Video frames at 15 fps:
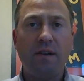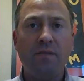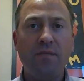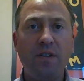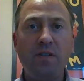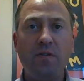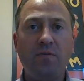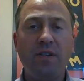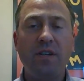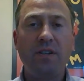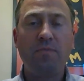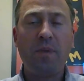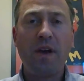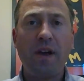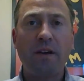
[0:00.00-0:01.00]
video teach
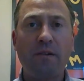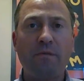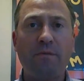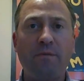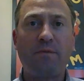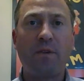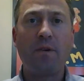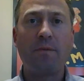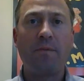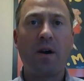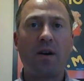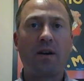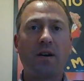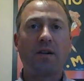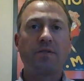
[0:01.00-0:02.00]
back from
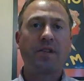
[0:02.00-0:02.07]
our